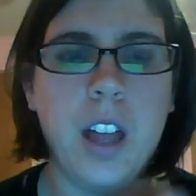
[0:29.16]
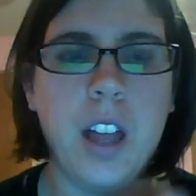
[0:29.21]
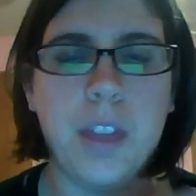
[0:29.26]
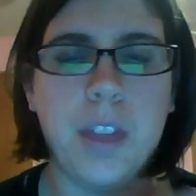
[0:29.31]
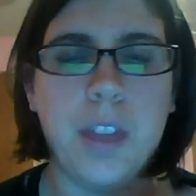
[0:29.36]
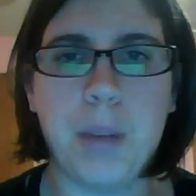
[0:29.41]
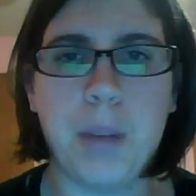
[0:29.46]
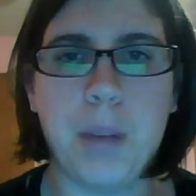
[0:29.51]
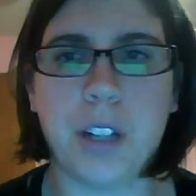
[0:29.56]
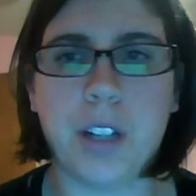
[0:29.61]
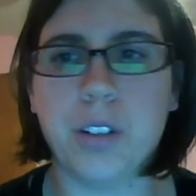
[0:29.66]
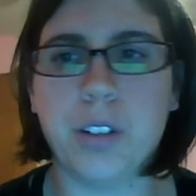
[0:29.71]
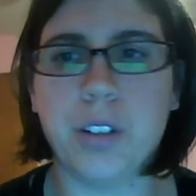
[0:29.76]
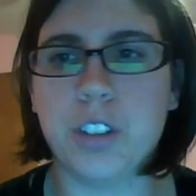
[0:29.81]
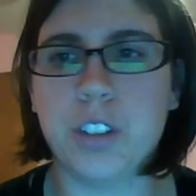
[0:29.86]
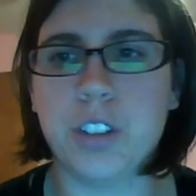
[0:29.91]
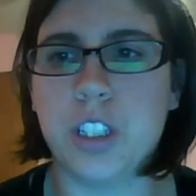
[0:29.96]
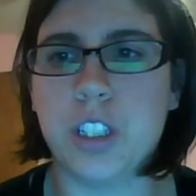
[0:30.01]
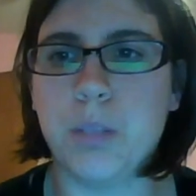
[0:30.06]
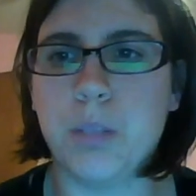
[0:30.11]
the
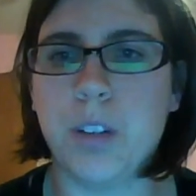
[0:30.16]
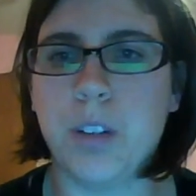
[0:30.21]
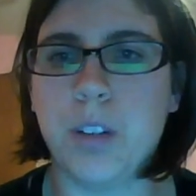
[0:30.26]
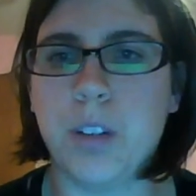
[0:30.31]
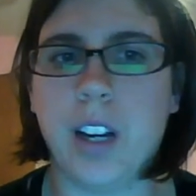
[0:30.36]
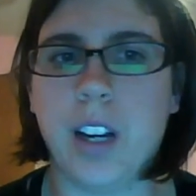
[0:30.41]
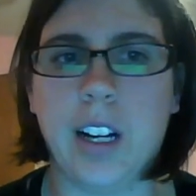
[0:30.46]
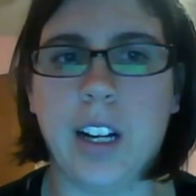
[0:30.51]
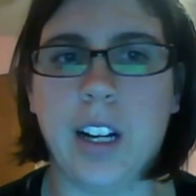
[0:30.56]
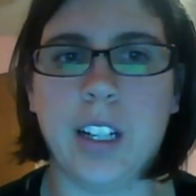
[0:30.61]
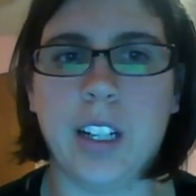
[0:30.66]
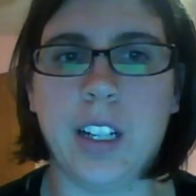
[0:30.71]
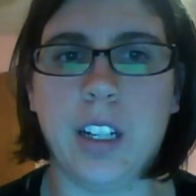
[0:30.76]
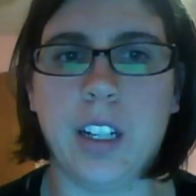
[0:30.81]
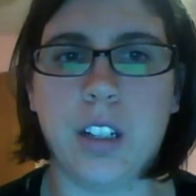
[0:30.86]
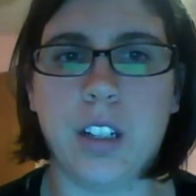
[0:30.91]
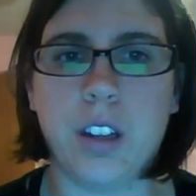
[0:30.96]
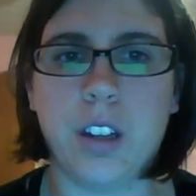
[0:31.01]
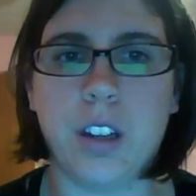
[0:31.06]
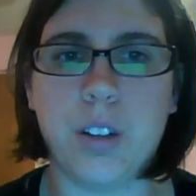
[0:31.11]
pedagogy
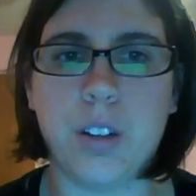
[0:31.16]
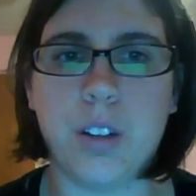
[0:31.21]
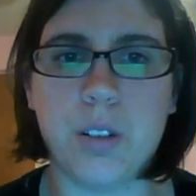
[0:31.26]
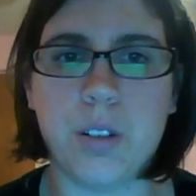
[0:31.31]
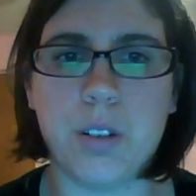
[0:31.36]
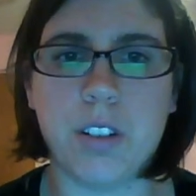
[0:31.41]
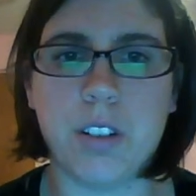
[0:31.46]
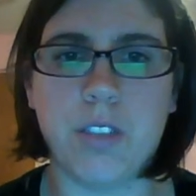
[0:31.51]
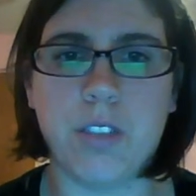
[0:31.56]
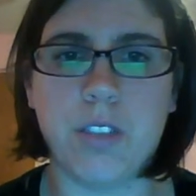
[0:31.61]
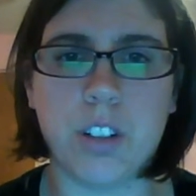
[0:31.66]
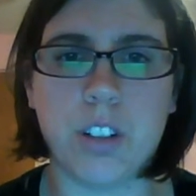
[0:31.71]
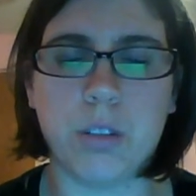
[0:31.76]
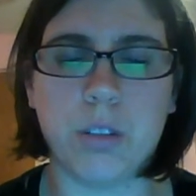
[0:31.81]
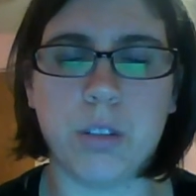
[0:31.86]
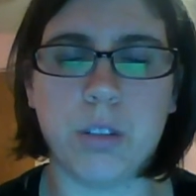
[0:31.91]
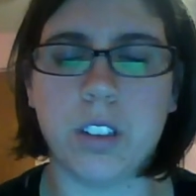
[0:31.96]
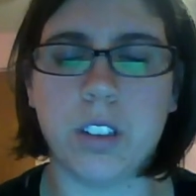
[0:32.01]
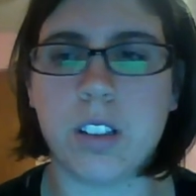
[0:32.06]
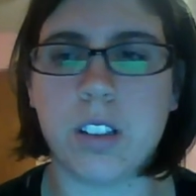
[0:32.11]
behind the use of
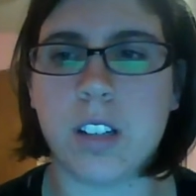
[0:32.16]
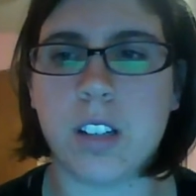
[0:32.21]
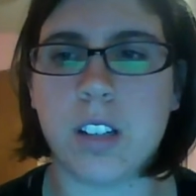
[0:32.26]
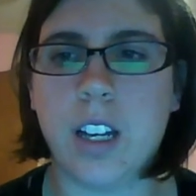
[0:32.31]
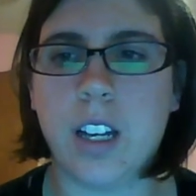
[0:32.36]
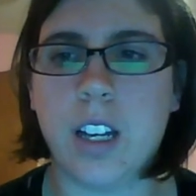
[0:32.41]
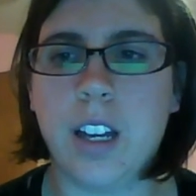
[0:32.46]
visuals.